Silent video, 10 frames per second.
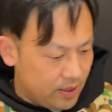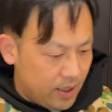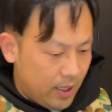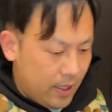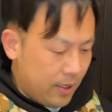
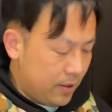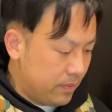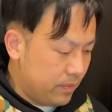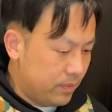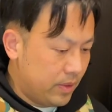
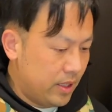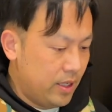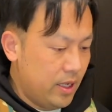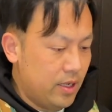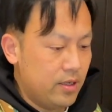And
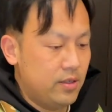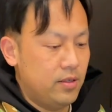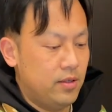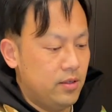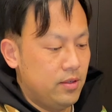yeah,
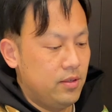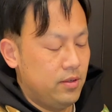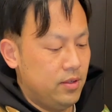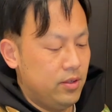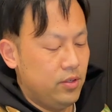
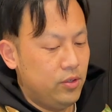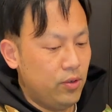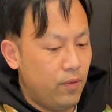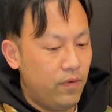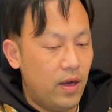
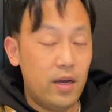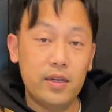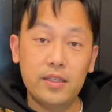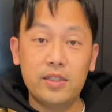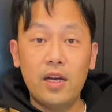so far
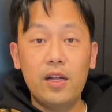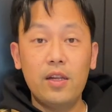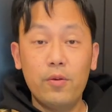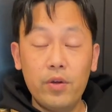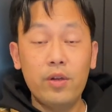it's not
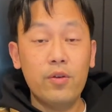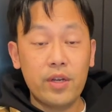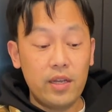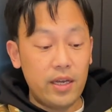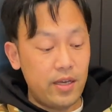really
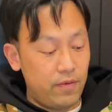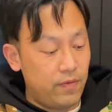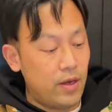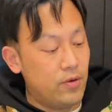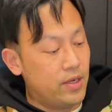looking like a
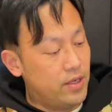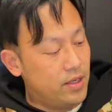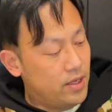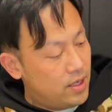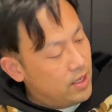
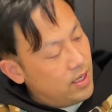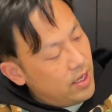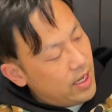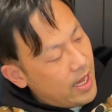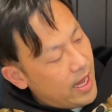falcon.
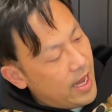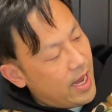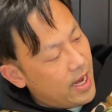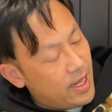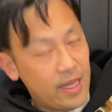
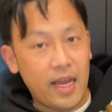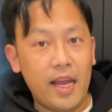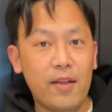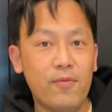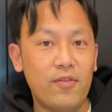And
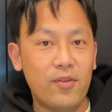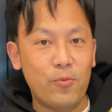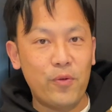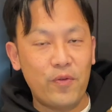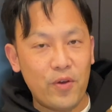then
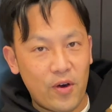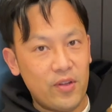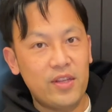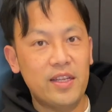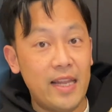we've got
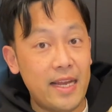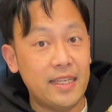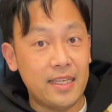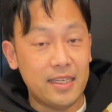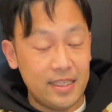the
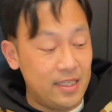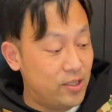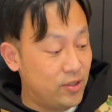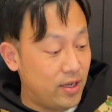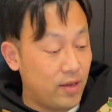landing gear,
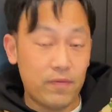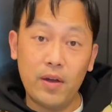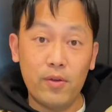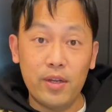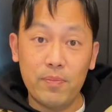so I can
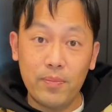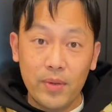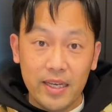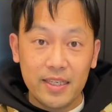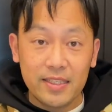finally
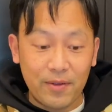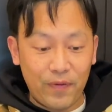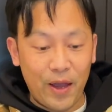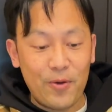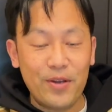place the
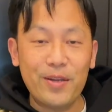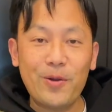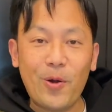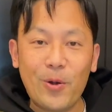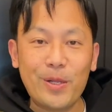falcon
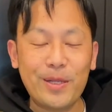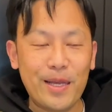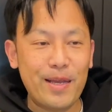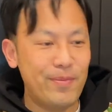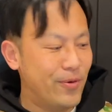on the
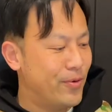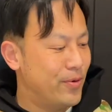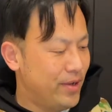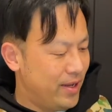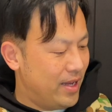table,
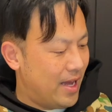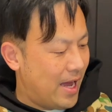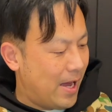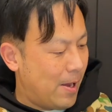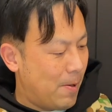
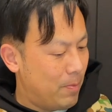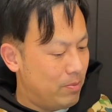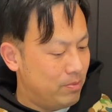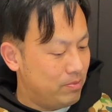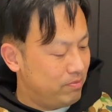um,